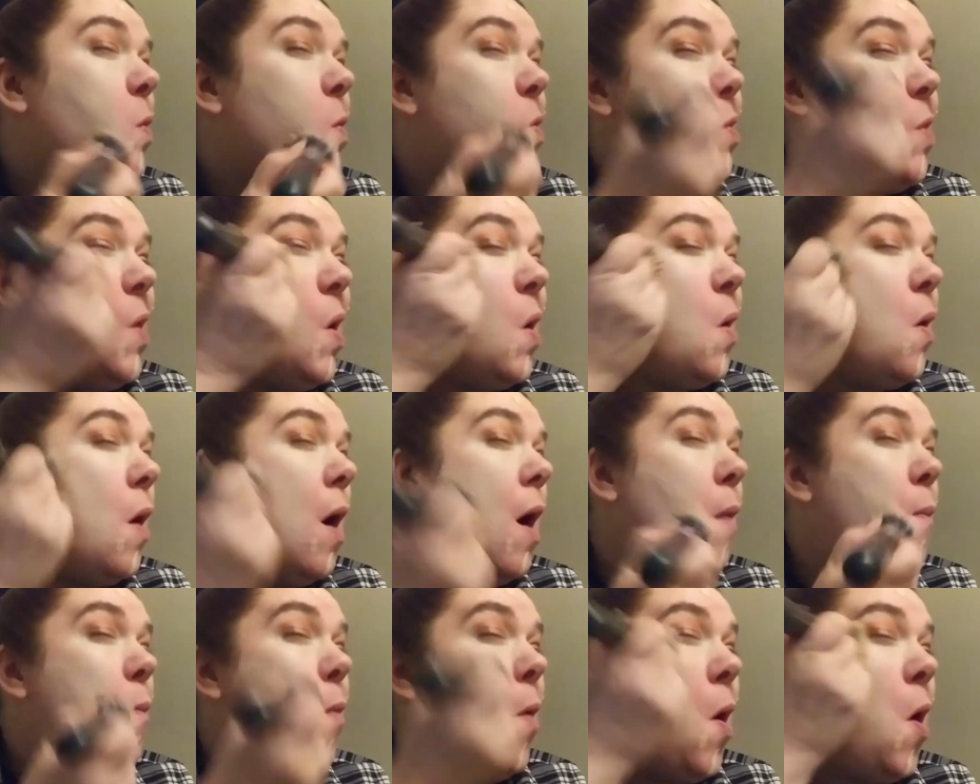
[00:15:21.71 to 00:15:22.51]
So
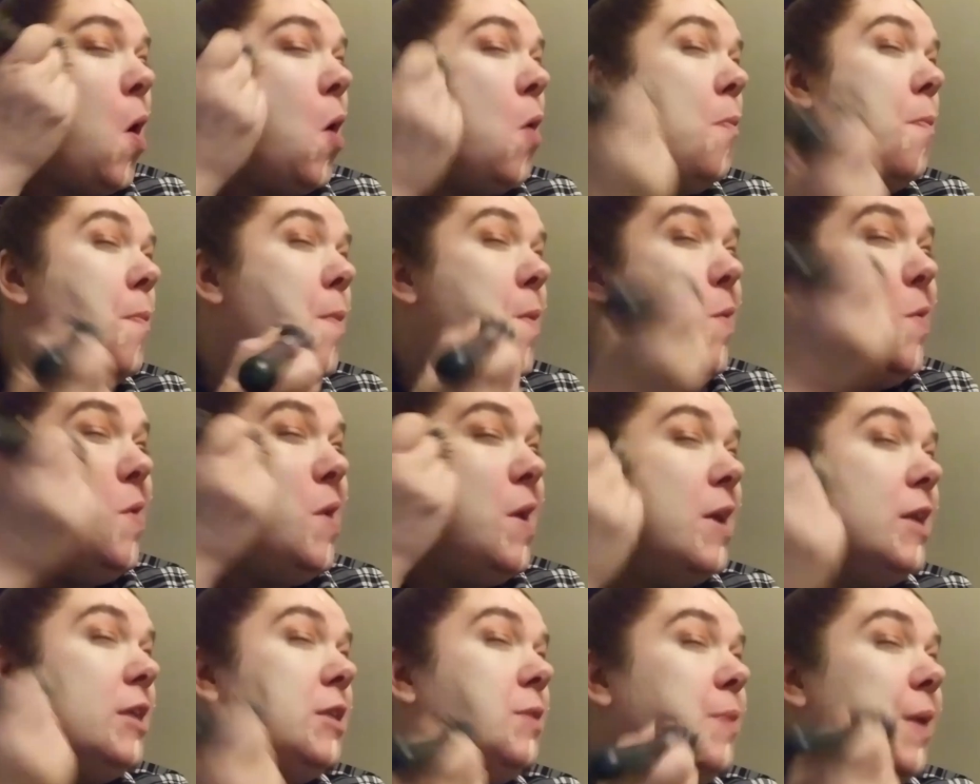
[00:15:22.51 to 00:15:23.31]
I'm hoping
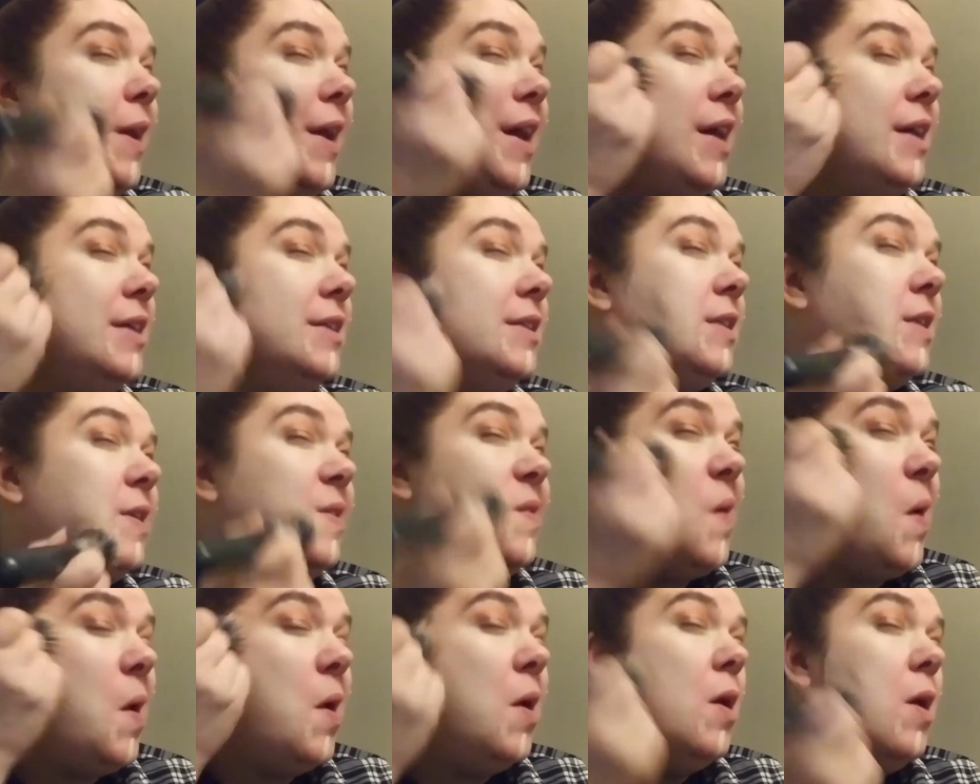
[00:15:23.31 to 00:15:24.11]
it's because it
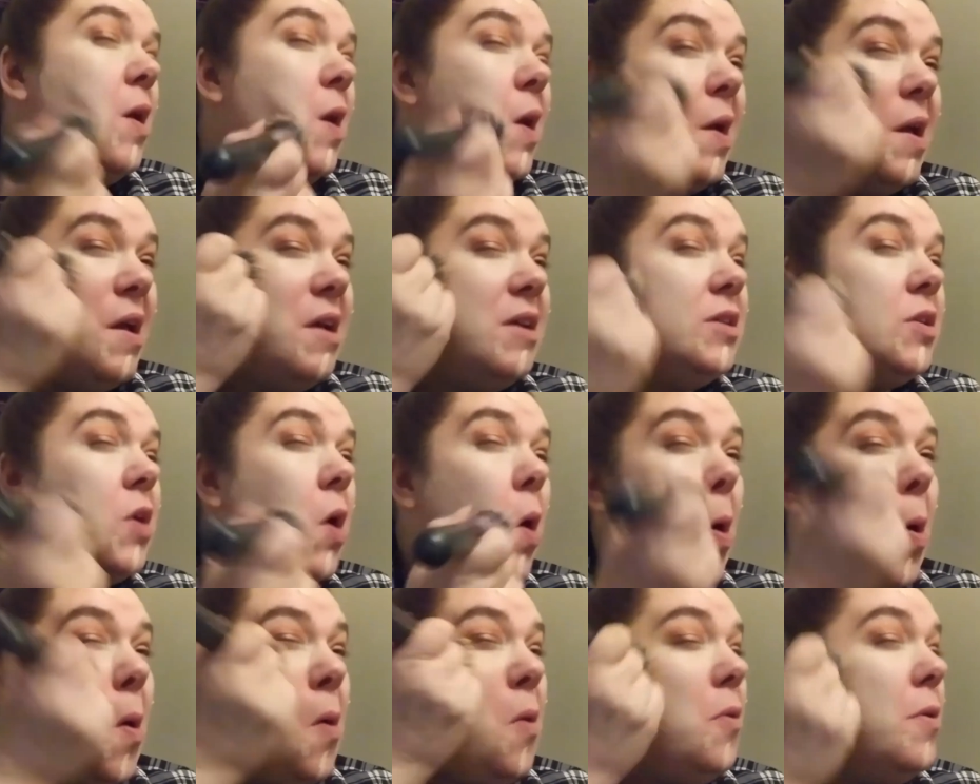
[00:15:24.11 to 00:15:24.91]
is
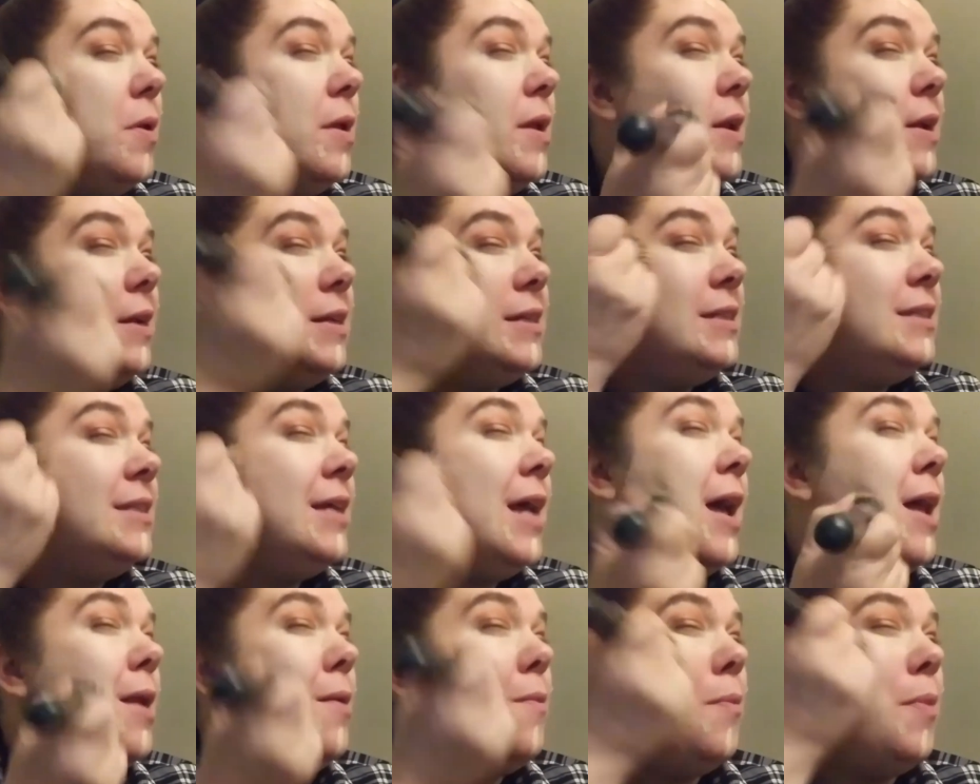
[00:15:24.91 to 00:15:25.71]
old and it's
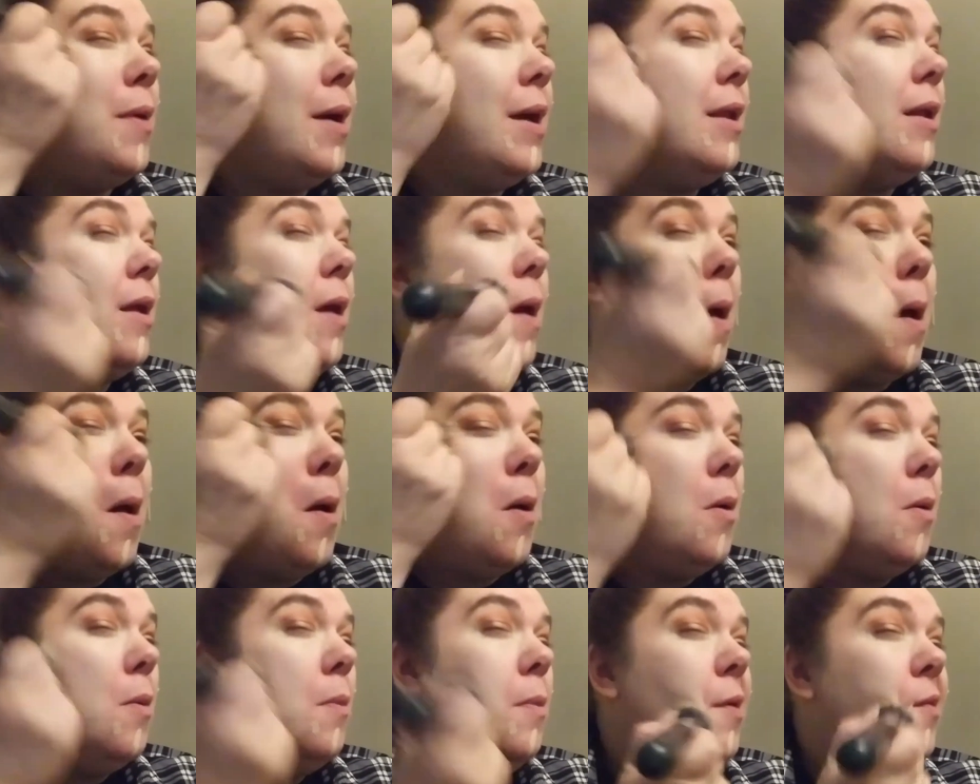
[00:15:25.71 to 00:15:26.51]
set, but
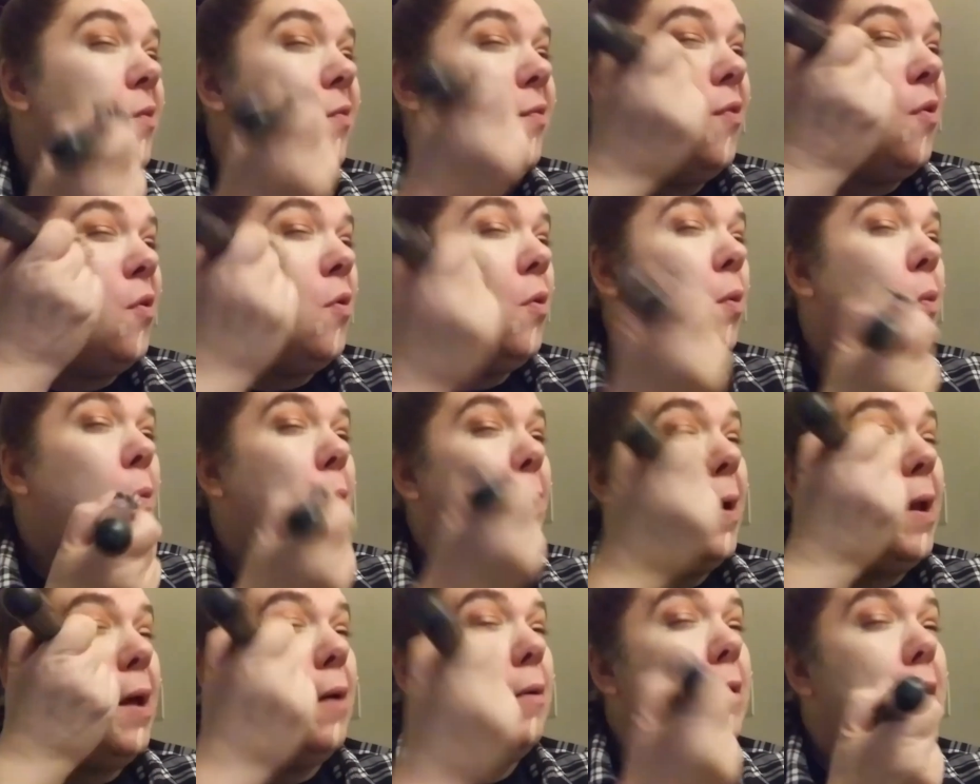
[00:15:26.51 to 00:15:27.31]
before
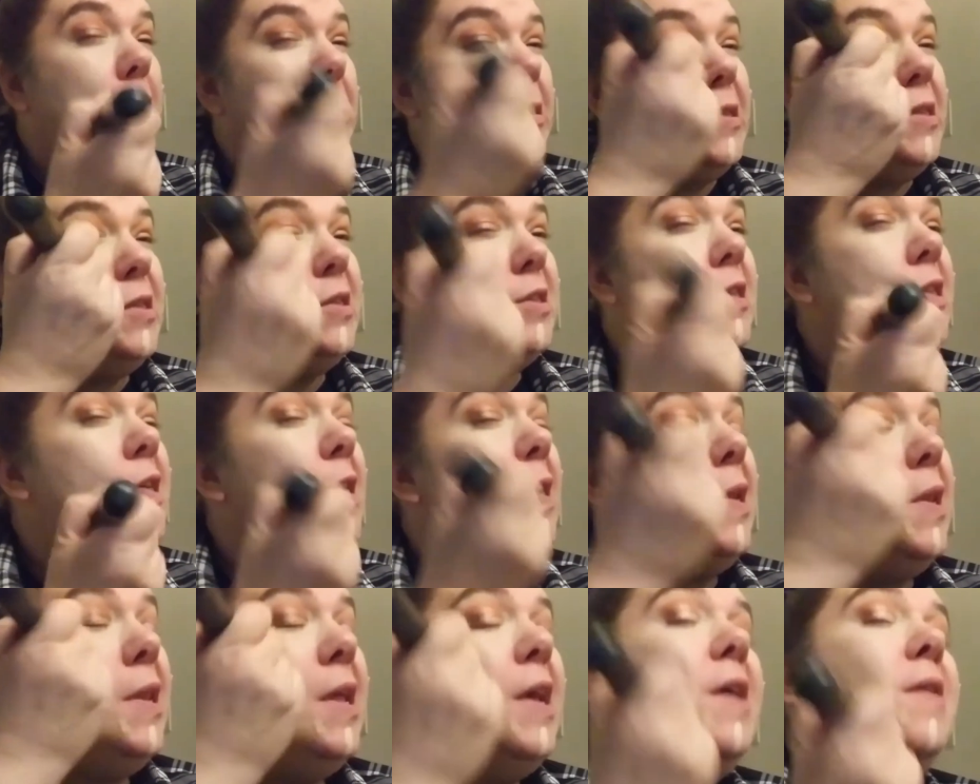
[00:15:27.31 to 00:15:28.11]
when I was
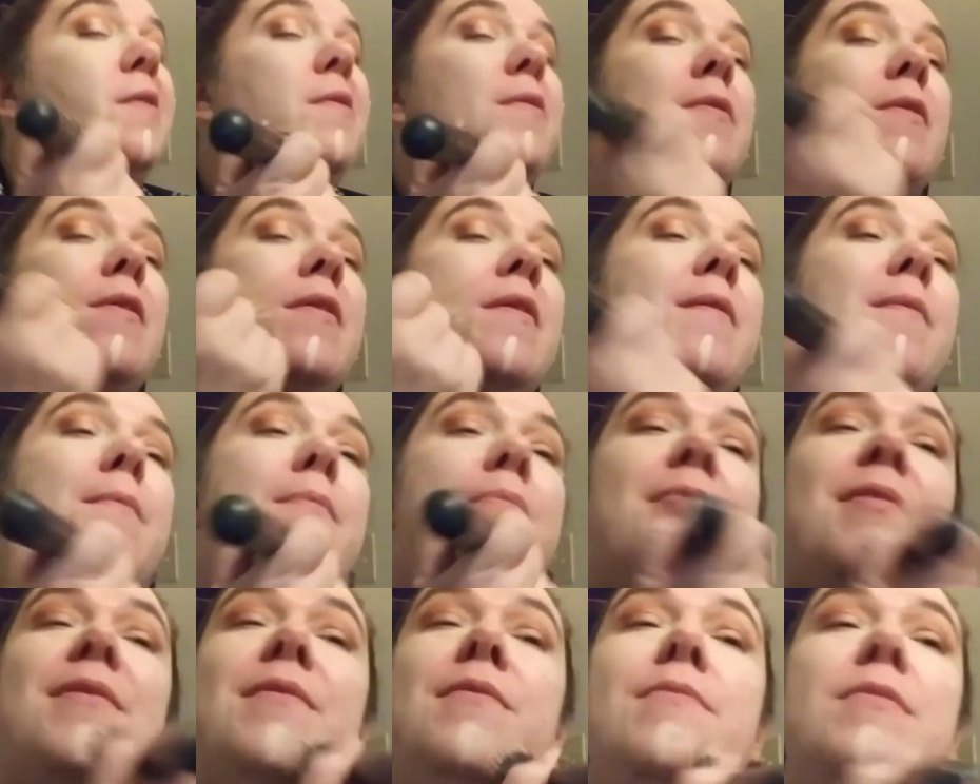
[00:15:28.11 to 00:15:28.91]
using the
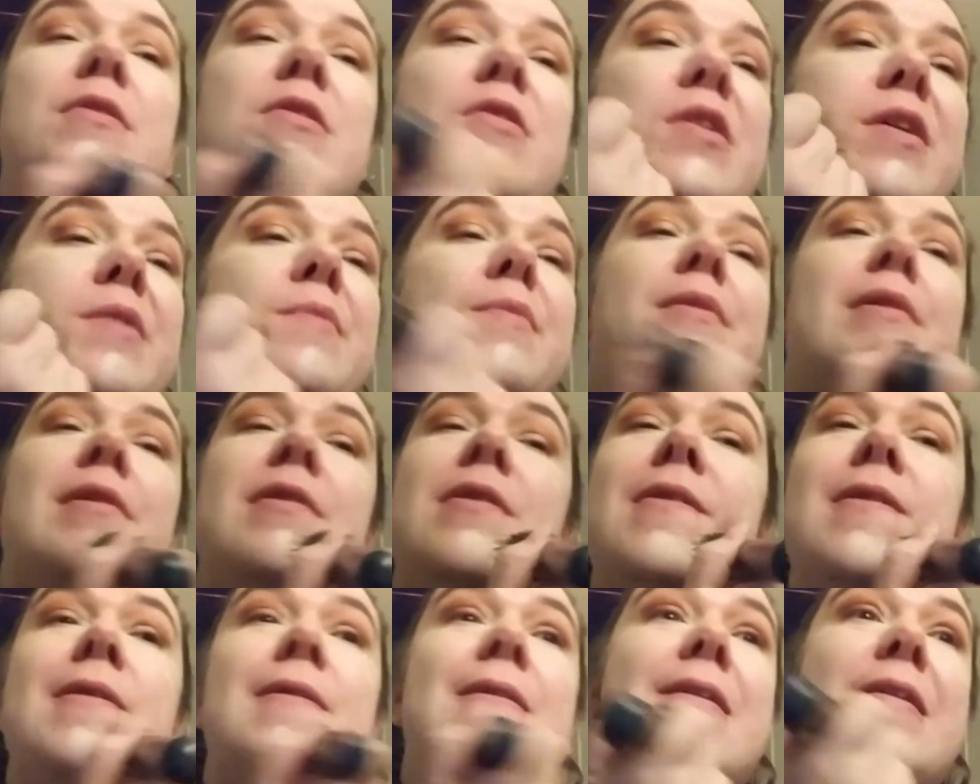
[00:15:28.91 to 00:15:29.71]
beauty
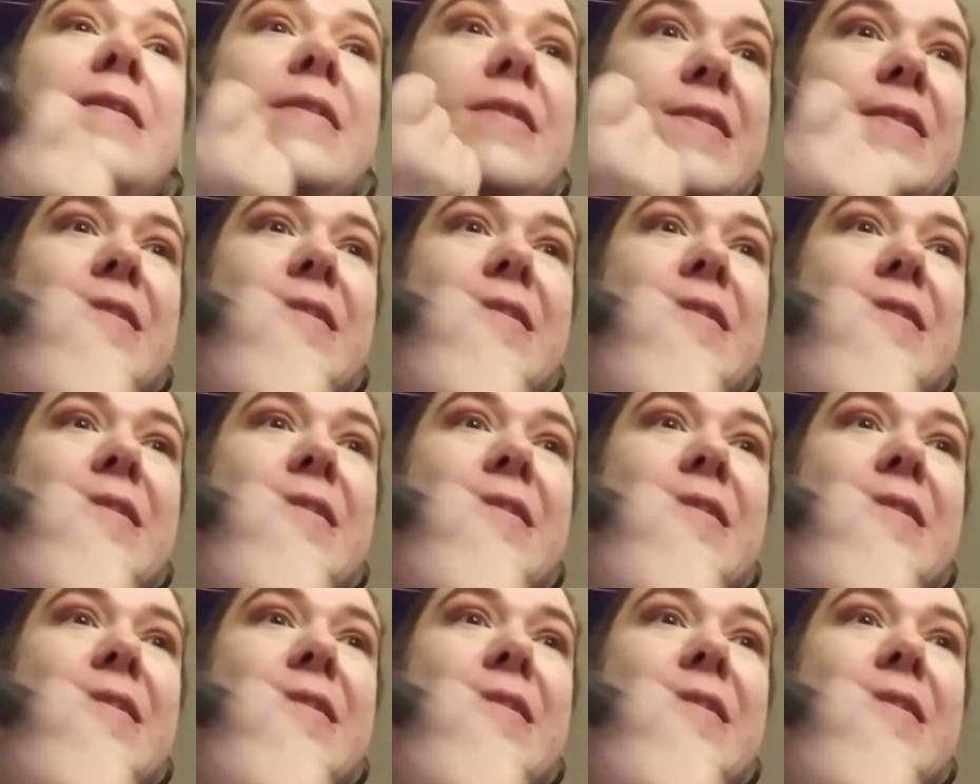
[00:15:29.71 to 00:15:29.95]
blender, and